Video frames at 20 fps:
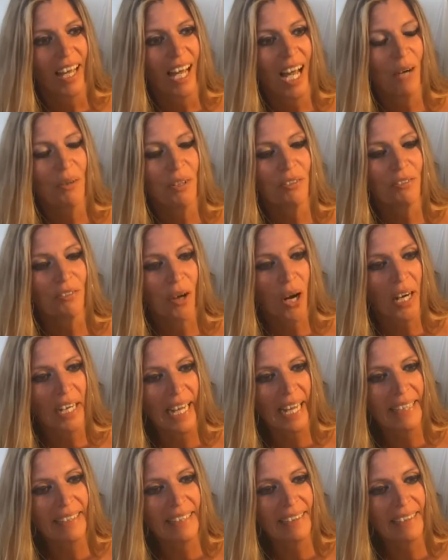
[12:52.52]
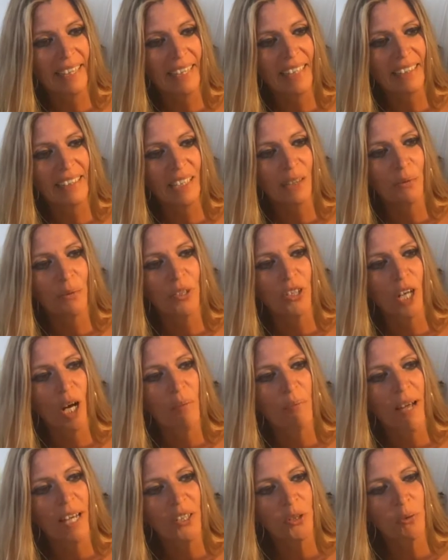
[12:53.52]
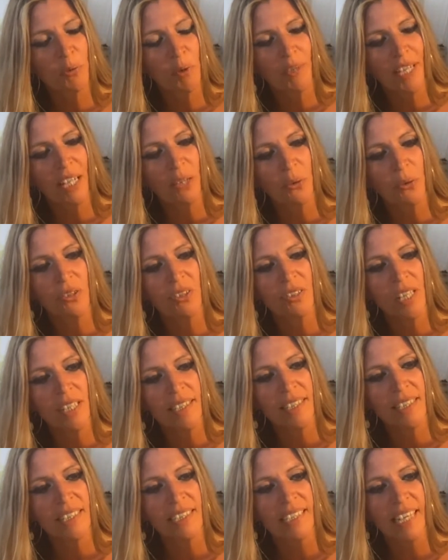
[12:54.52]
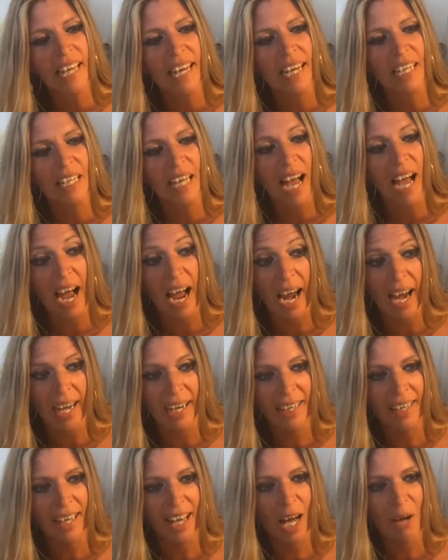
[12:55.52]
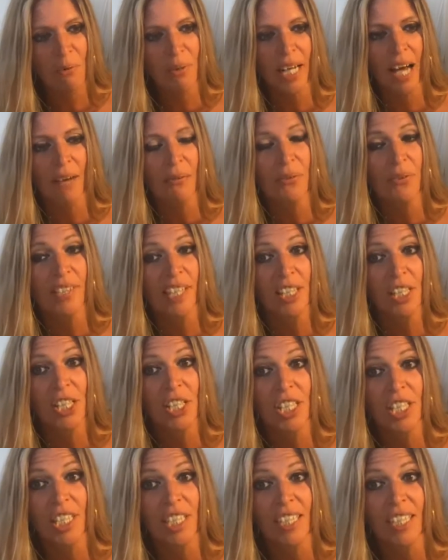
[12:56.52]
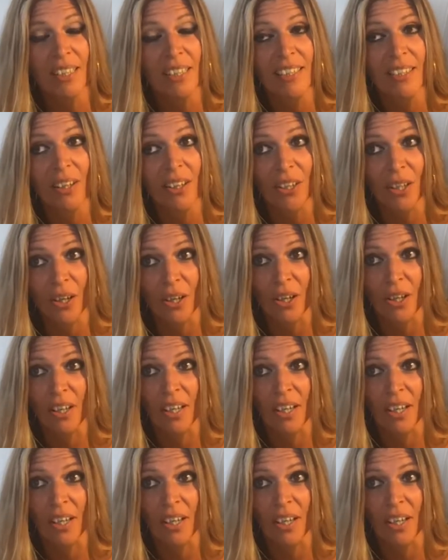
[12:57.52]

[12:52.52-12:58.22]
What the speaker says: I would forget, and then they would come back to me, but I could not say I would have to say she, the little girl.